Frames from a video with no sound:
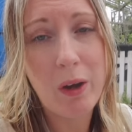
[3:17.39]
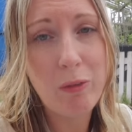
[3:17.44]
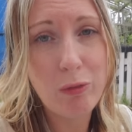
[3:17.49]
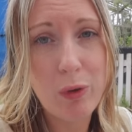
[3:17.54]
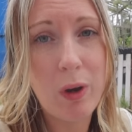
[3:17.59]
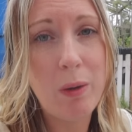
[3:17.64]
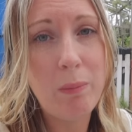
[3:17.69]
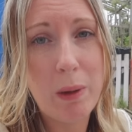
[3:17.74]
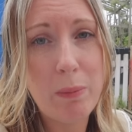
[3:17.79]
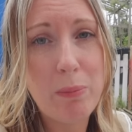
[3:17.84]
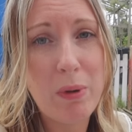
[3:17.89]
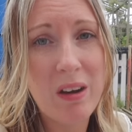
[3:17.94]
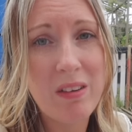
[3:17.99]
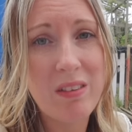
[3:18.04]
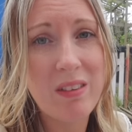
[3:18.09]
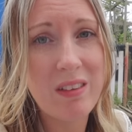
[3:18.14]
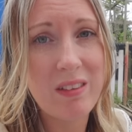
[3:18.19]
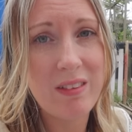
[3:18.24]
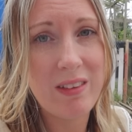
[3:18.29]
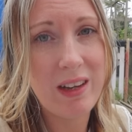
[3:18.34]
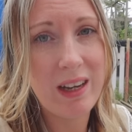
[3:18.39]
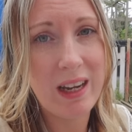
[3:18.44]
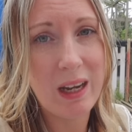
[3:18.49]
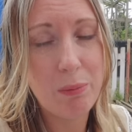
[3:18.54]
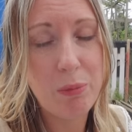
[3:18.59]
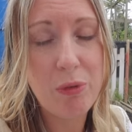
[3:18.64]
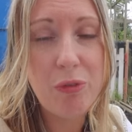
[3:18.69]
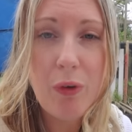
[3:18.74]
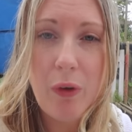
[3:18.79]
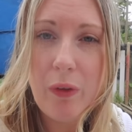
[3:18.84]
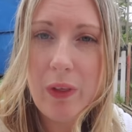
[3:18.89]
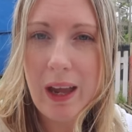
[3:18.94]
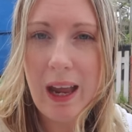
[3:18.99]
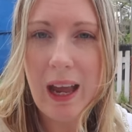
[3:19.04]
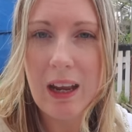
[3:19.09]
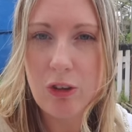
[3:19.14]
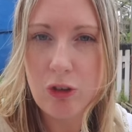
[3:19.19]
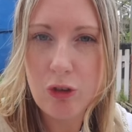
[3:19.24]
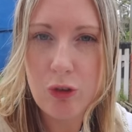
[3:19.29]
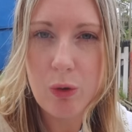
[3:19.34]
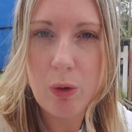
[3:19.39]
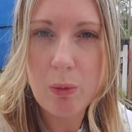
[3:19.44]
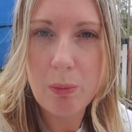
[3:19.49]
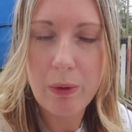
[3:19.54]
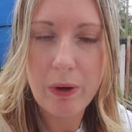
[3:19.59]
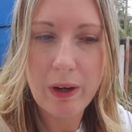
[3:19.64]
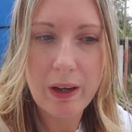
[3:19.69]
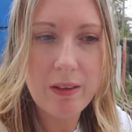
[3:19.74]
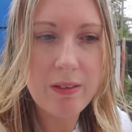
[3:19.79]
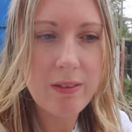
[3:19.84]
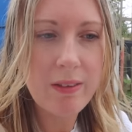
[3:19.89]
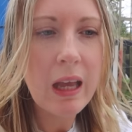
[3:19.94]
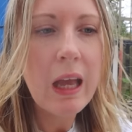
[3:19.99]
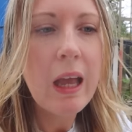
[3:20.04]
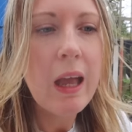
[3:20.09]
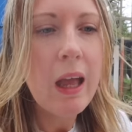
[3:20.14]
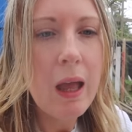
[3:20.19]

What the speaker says: I've grown my brassicas in here. Before that I had strawberries,